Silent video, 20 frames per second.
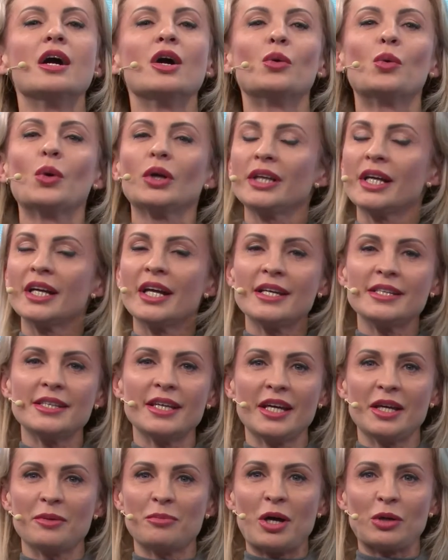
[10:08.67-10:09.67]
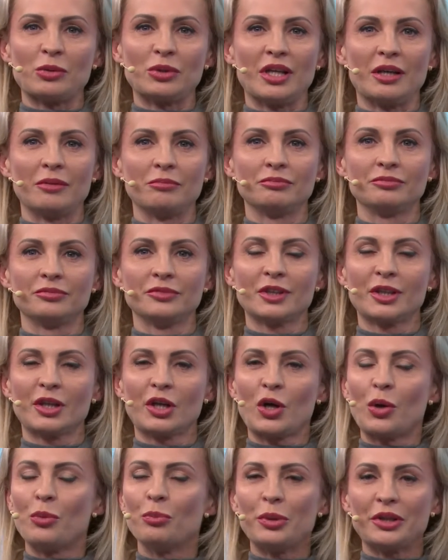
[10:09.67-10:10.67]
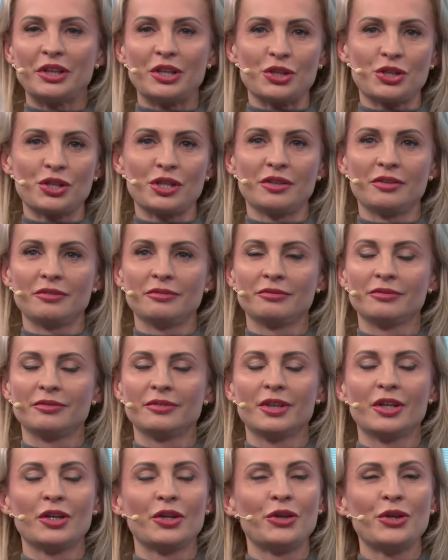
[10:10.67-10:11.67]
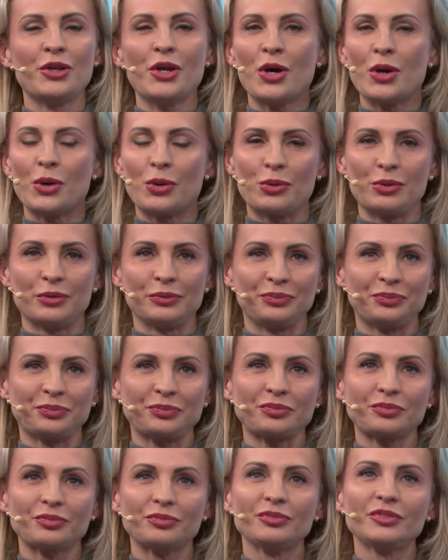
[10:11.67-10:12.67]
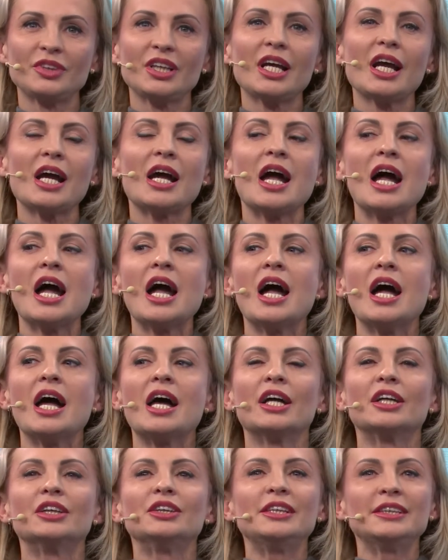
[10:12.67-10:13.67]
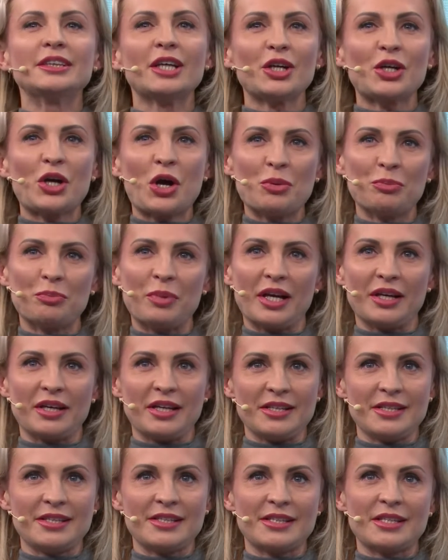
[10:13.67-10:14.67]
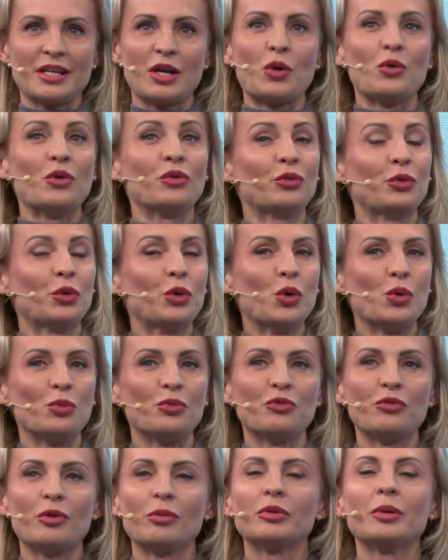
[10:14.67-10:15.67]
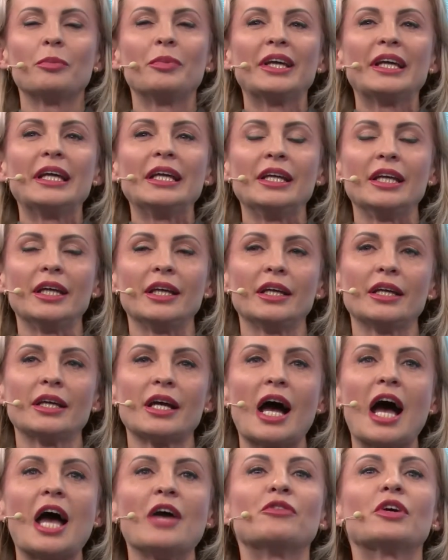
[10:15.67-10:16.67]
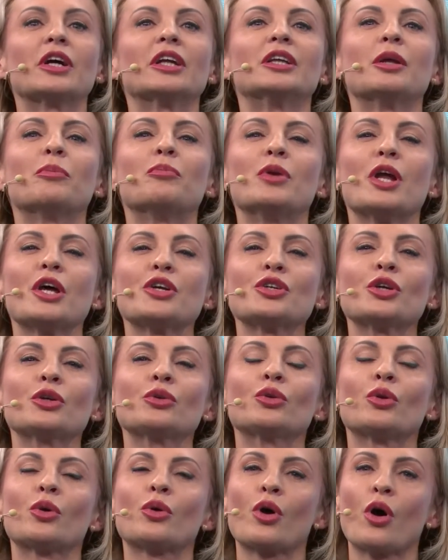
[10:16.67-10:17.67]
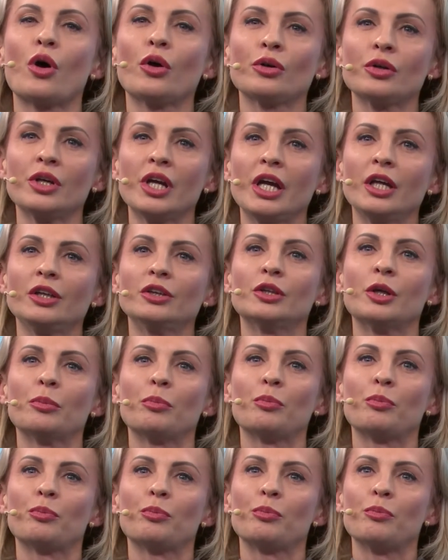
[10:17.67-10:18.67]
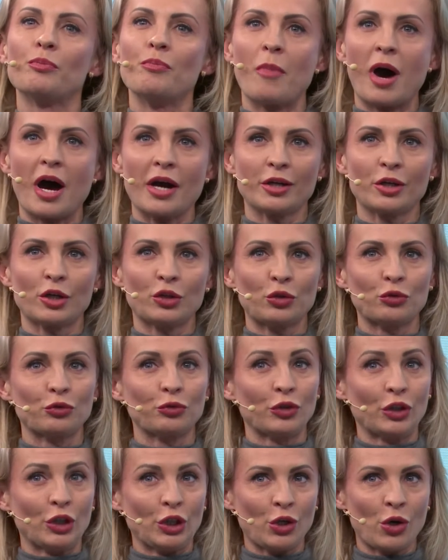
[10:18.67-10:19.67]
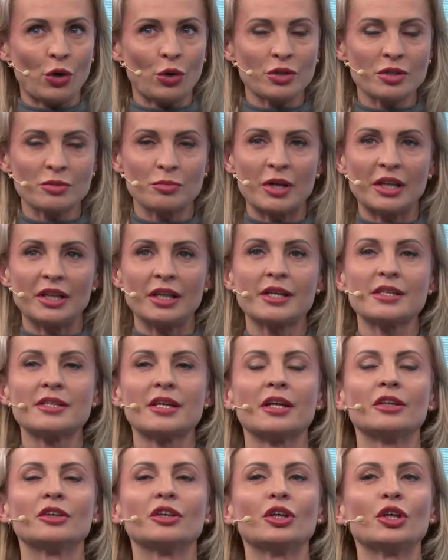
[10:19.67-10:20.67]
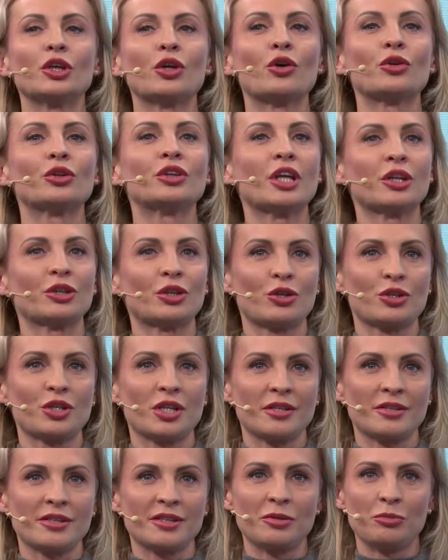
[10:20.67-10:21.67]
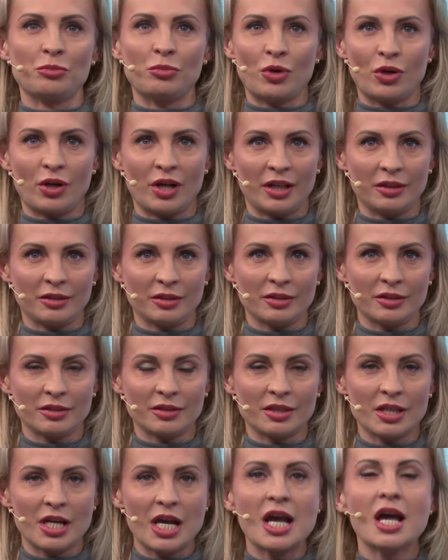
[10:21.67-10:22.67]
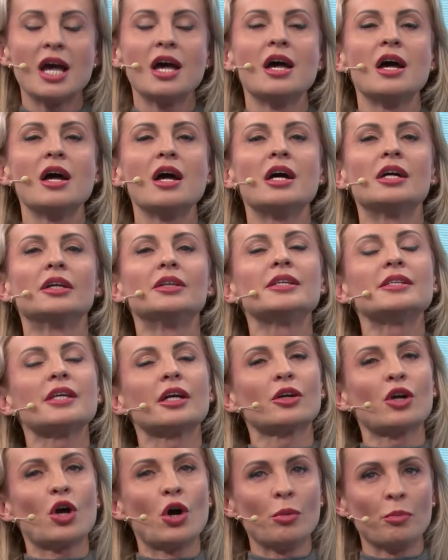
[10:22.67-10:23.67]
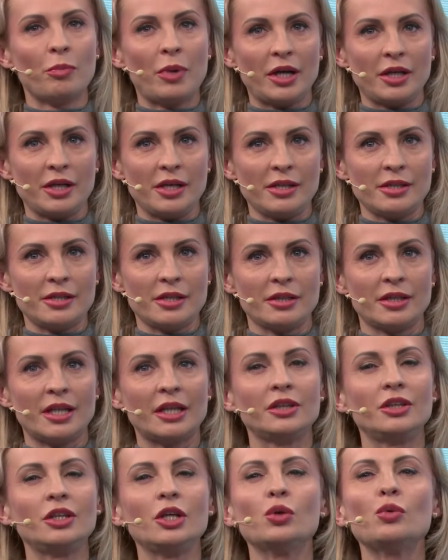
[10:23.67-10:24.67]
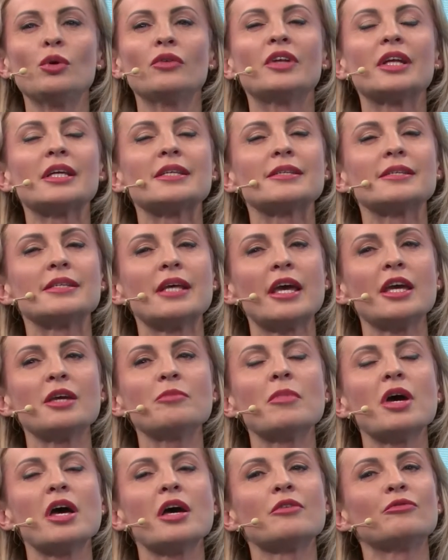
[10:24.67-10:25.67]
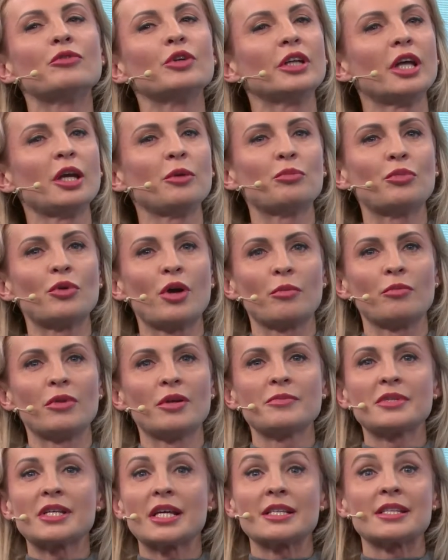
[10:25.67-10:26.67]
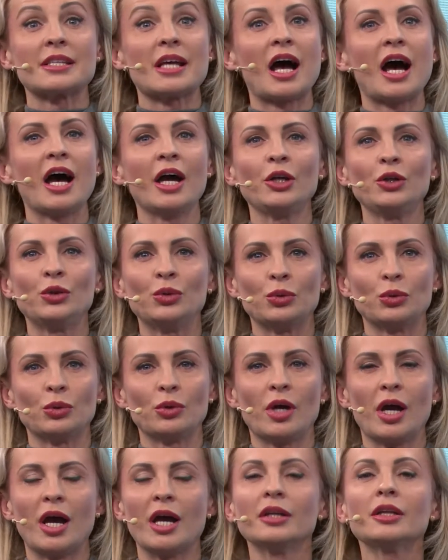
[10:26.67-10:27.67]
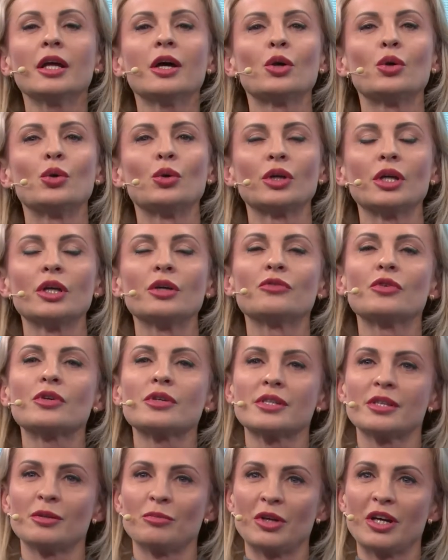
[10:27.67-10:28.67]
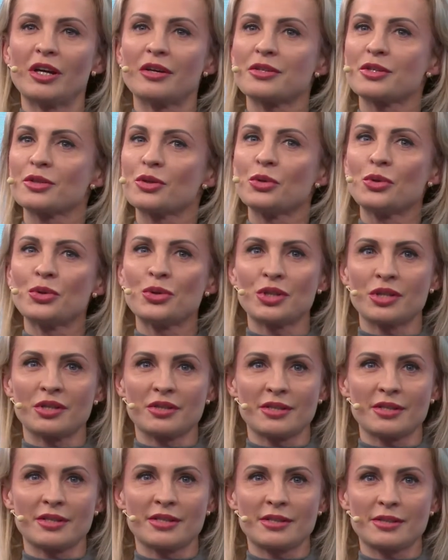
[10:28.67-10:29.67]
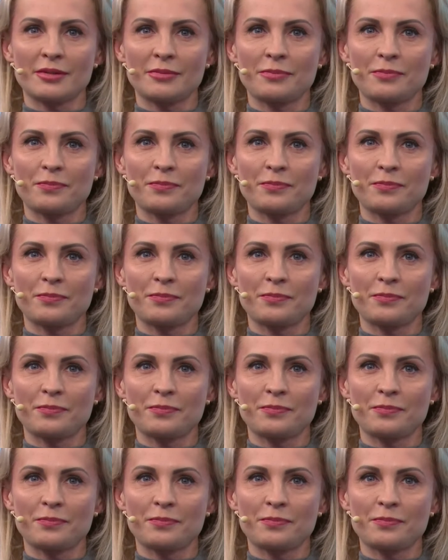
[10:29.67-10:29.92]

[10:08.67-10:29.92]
What can I say about them? Competition? No. These are companies with whom, from the beginning, I've had the pleasure to co-create the market of eco-cosmetics and eco-detergents in Poland. These are companies that deal with the same everyday problems as I do and are looking for similar solutions.